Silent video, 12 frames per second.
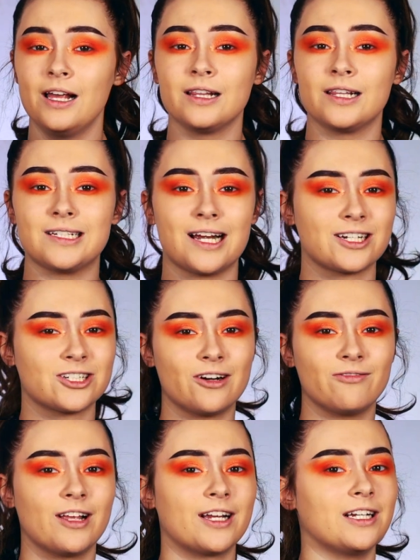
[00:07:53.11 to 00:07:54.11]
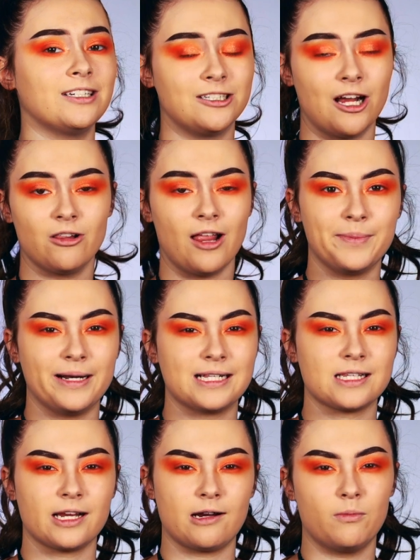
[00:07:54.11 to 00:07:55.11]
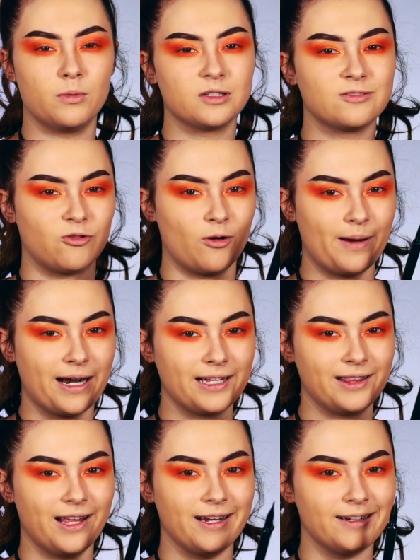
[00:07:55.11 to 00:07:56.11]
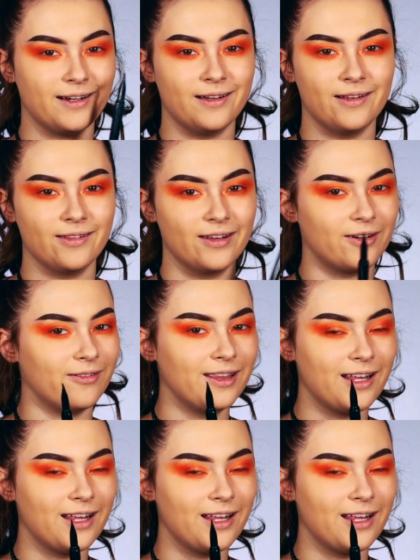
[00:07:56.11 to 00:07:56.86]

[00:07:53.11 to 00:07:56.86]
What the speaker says: the texture of like a gel line, but it's like almost formatted like a liquid